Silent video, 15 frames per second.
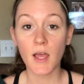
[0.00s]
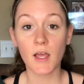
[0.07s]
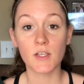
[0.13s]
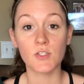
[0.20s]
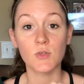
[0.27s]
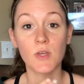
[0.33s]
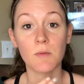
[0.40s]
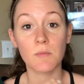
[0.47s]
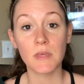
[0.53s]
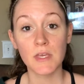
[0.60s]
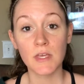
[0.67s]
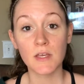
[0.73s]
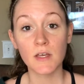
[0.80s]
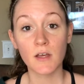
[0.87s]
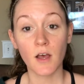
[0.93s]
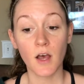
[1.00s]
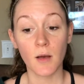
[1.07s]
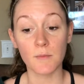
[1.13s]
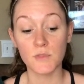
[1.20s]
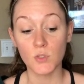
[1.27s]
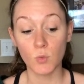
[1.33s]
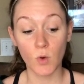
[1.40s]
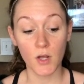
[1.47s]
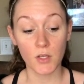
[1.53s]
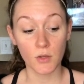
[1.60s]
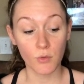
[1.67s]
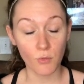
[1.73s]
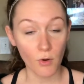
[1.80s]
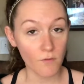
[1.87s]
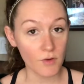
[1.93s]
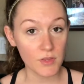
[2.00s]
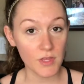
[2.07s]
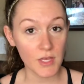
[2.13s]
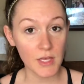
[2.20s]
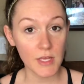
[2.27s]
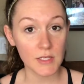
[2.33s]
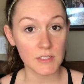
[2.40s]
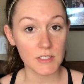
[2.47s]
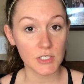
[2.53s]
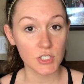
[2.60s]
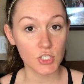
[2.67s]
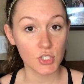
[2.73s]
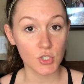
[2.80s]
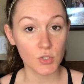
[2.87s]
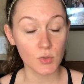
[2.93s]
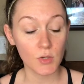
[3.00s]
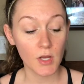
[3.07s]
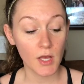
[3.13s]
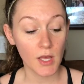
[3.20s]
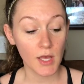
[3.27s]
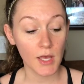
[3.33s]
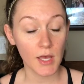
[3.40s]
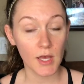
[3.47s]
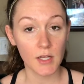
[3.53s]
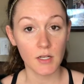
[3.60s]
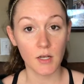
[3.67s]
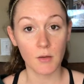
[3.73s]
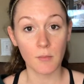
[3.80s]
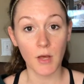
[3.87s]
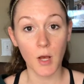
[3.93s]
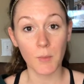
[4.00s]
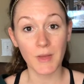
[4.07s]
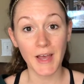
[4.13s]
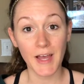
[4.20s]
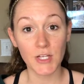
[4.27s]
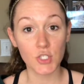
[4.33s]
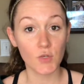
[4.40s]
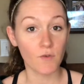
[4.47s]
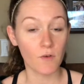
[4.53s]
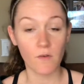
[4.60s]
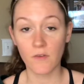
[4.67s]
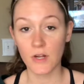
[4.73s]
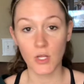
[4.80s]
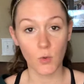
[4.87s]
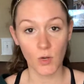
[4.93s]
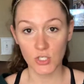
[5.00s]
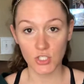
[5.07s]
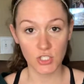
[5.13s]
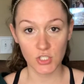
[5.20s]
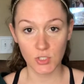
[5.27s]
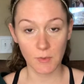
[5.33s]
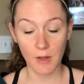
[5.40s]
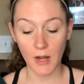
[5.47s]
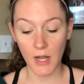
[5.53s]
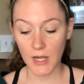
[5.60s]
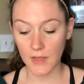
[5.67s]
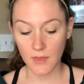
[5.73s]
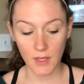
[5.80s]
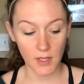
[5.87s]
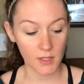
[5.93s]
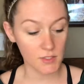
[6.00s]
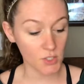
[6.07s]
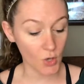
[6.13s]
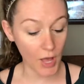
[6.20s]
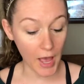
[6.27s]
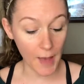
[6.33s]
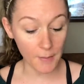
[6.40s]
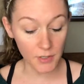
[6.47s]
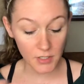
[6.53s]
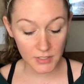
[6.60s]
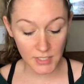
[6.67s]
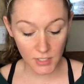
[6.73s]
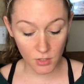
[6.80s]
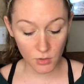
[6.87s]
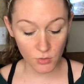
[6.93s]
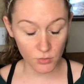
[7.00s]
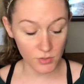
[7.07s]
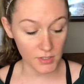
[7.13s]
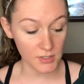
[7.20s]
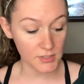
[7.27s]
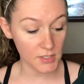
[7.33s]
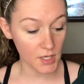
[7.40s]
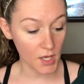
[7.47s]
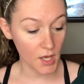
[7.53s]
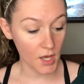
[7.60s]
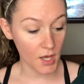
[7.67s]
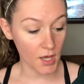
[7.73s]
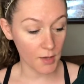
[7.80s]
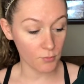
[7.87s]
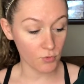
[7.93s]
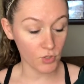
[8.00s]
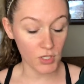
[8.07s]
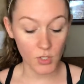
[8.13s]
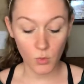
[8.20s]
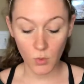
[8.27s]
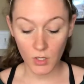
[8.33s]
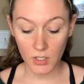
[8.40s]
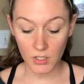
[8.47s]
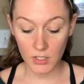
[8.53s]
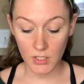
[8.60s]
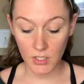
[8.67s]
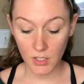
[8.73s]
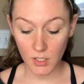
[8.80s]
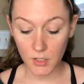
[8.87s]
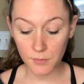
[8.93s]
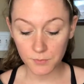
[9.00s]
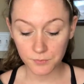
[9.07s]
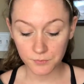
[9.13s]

because you get me to walk you through everything and teach you and help guide you if you have any questions about anything. So I'm gonna take you through this really quickly here.